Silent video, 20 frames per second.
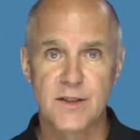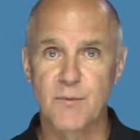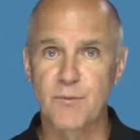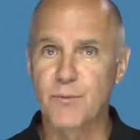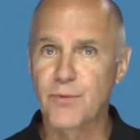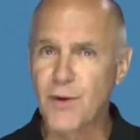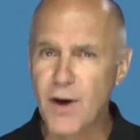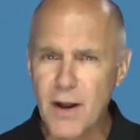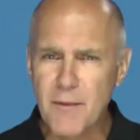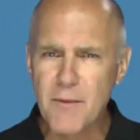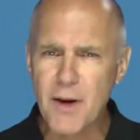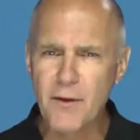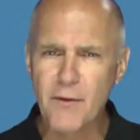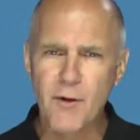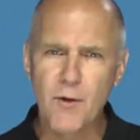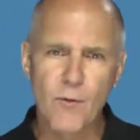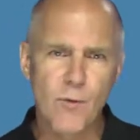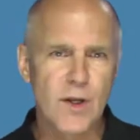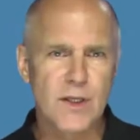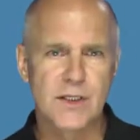the
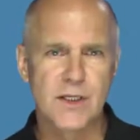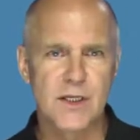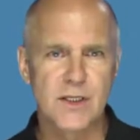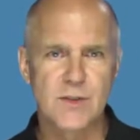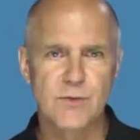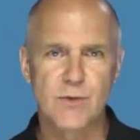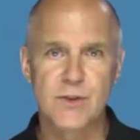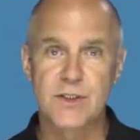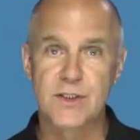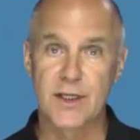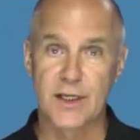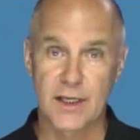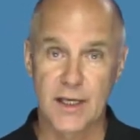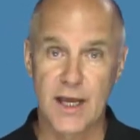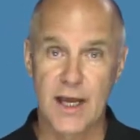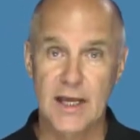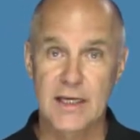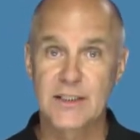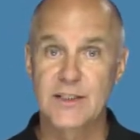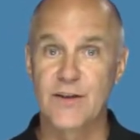primary witness was to
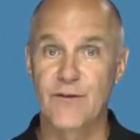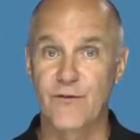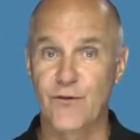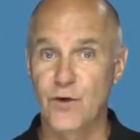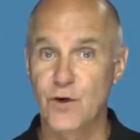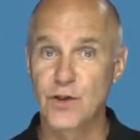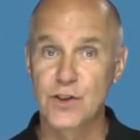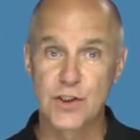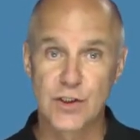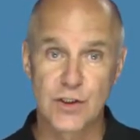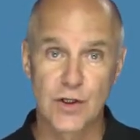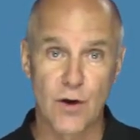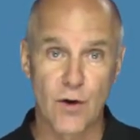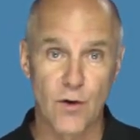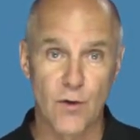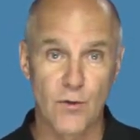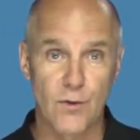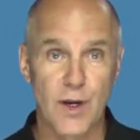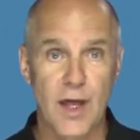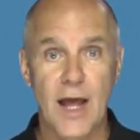cast the first
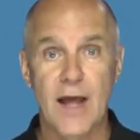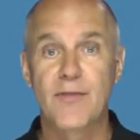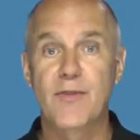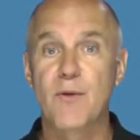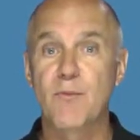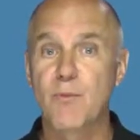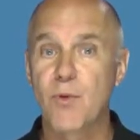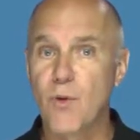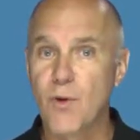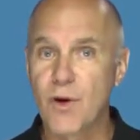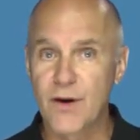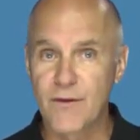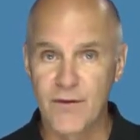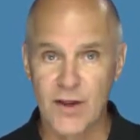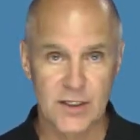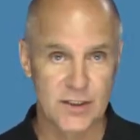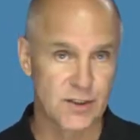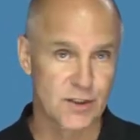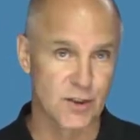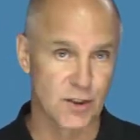stone at the point of
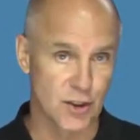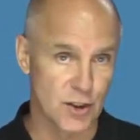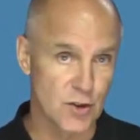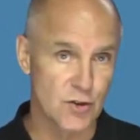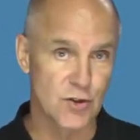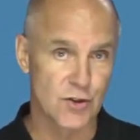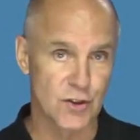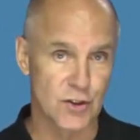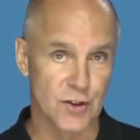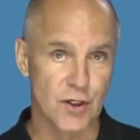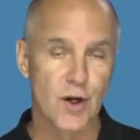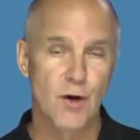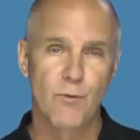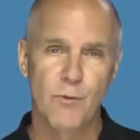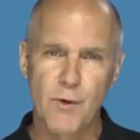execution.